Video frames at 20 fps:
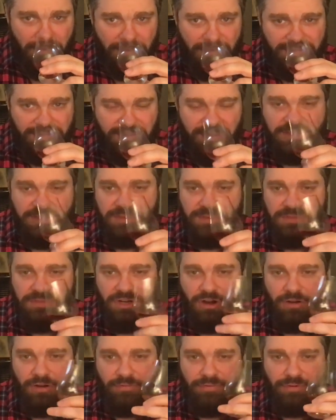and then some
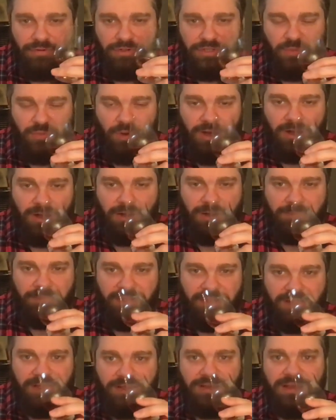dark fruit as well. I'm
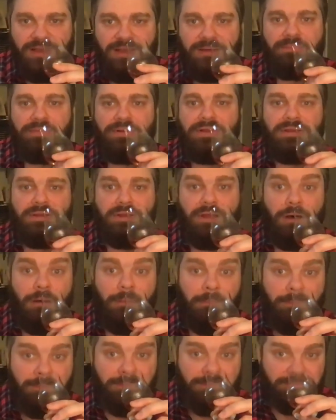thinking like
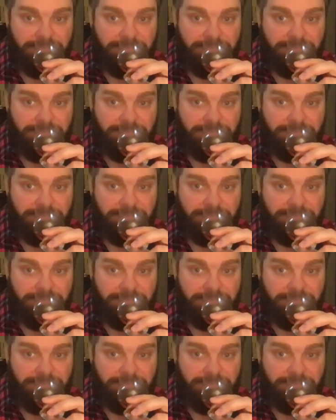plum.